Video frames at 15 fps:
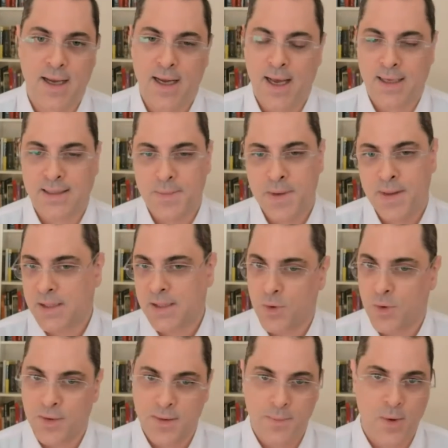Uh, to me, that's
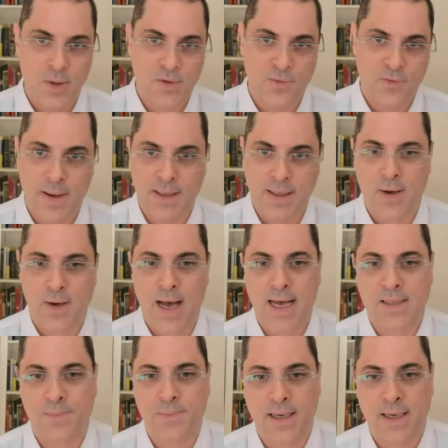one of the most fundamental
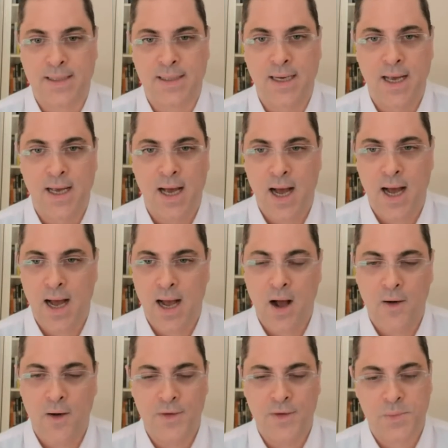aspects uh,
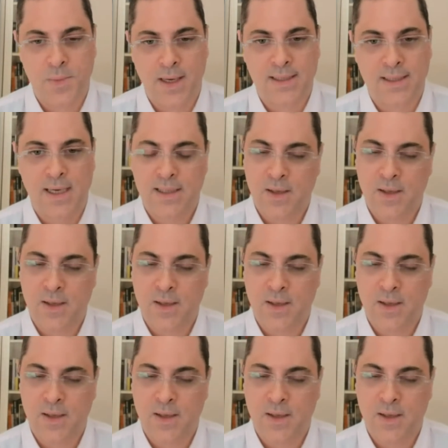of the space.